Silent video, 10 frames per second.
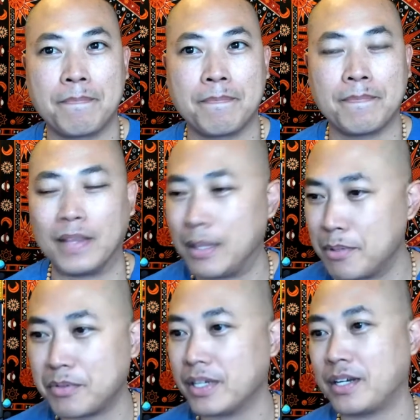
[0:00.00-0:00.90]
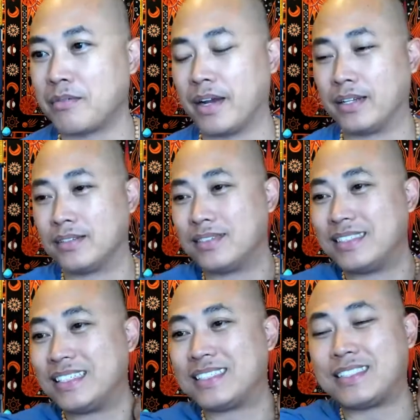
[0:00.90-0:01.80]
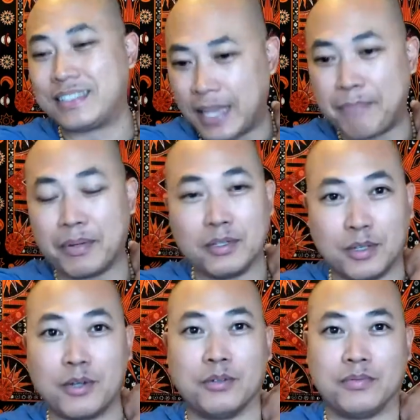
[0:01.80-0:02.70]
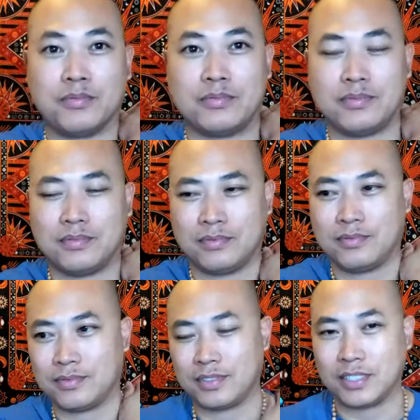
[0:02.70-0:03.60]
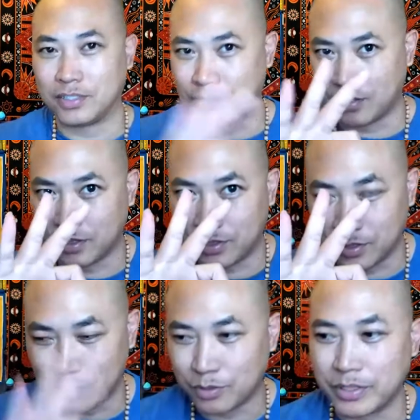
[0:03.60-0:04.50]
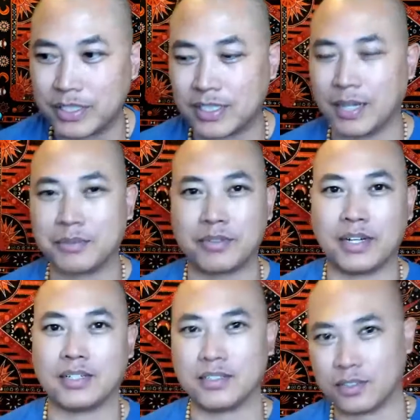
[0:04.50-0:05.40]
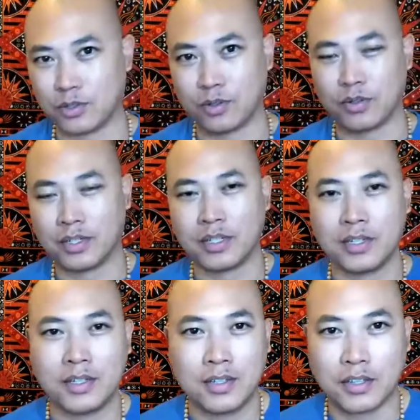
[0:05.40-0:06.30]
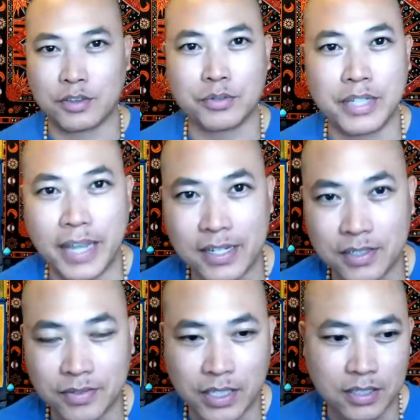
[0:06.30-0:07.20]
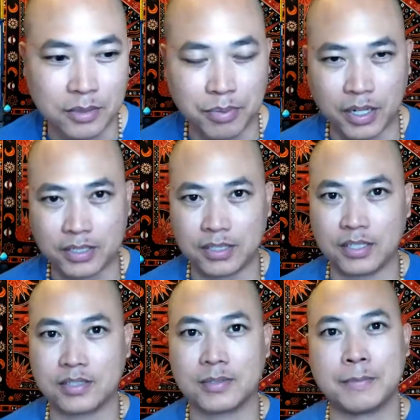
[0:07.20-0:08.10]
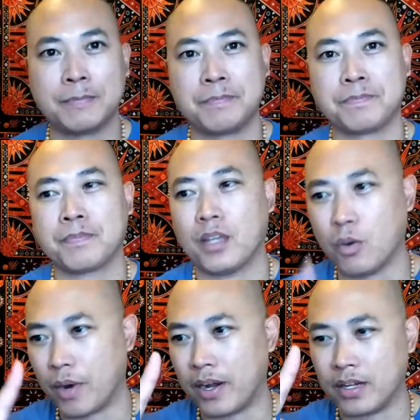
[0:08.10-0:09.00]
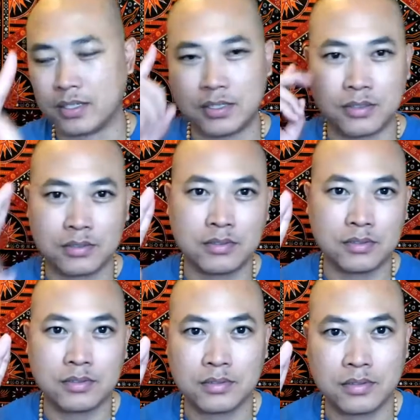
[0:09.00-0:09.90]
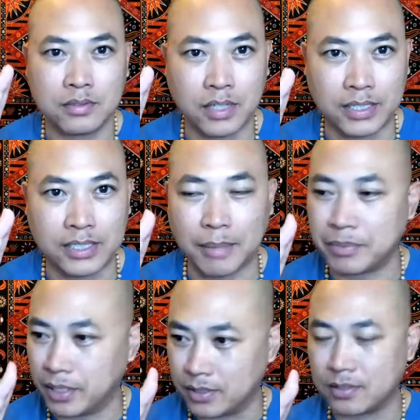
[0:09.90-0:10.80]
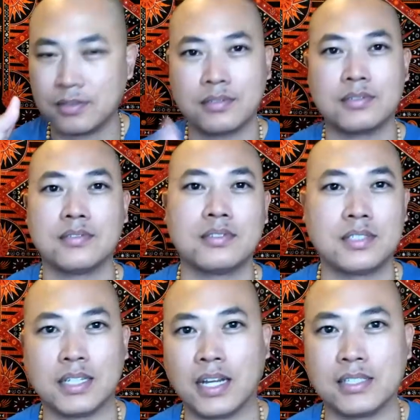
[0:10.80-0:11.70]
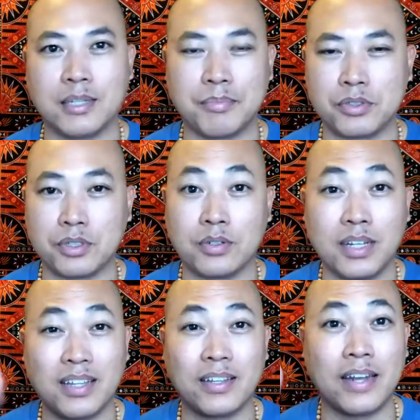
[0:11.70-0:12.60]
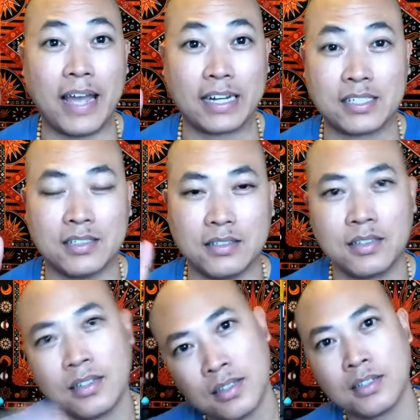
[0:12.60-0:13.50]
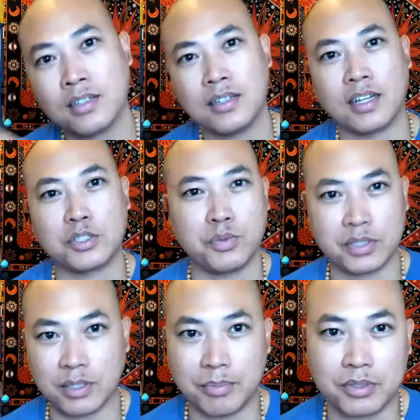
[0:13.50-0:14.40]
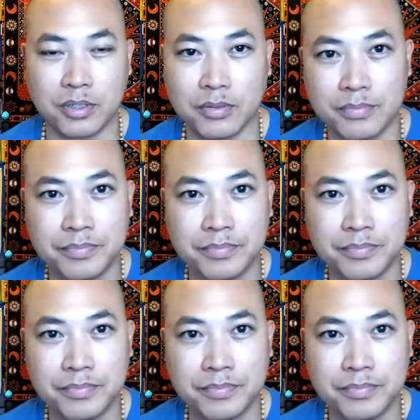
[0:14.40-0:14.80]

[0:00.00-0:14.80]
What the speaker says: Now let me reiterate. This step alone. There's 3 steps, right? In this whole, the 3 A's of the healing process. Awareness, acceptance, tonight's episode, and then action, next week's episode.